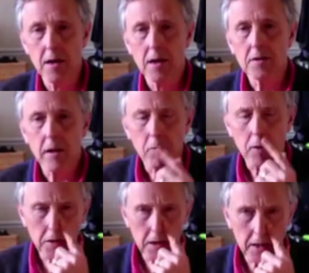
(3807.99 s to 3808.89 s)
So if we
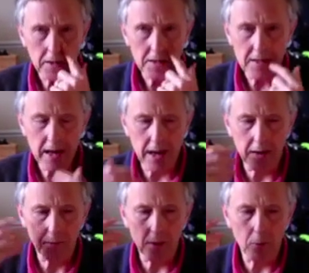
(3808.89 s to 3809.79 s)
could
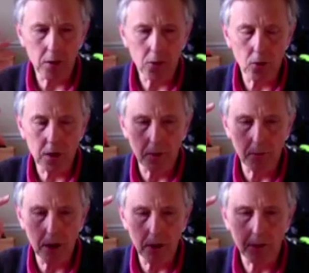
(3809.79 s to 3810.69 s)
understand that we're talking
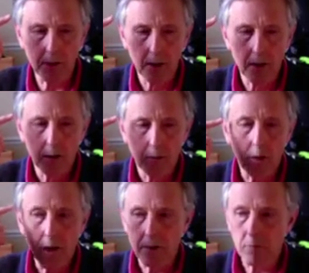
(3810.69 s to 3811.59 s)
about
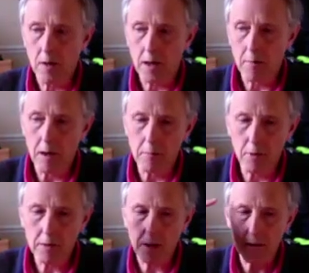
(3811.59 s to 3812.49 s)
what in my
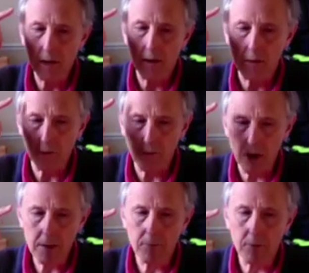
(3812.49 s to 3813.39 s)
book, I say is the
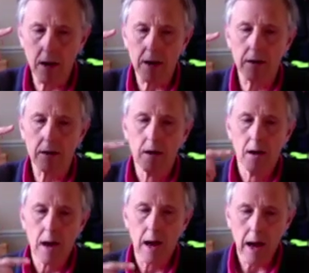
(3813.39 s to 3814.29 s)
right brain
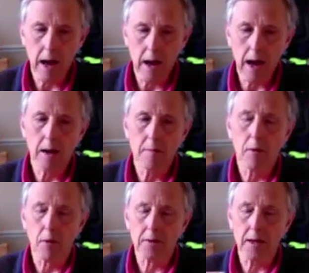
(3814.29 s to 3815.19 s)
and
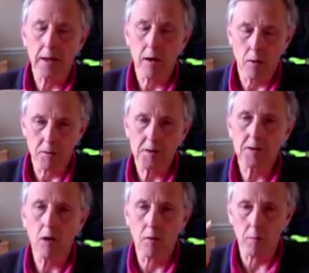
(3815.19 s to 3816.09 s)
body
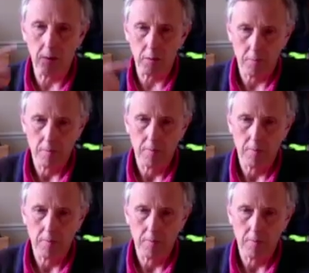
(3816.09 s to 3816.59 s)
ensemble.